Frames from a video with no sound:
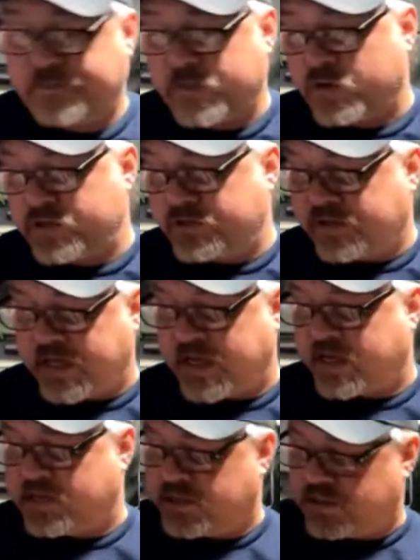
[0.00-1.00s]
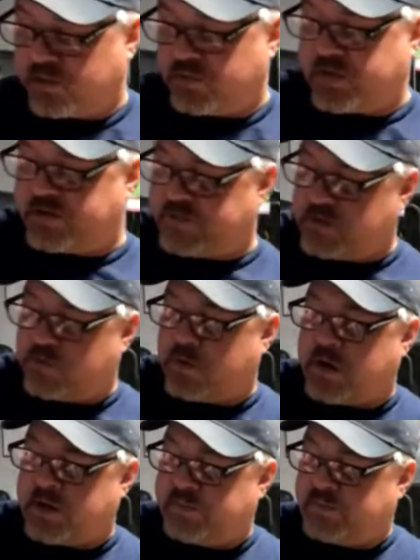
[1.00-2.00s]
Though you could do whatever you
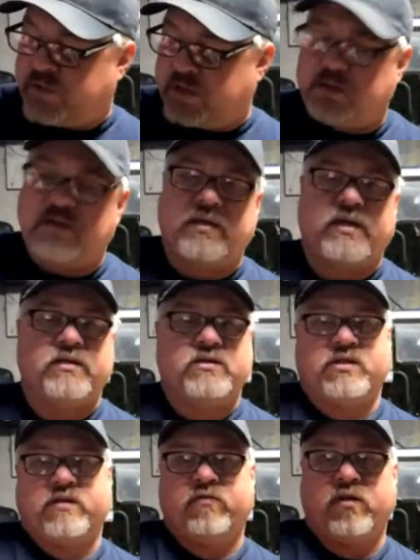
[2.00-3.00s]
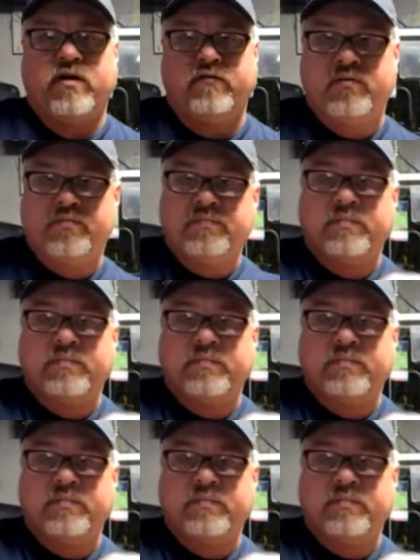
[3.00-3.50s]
want, but get several of them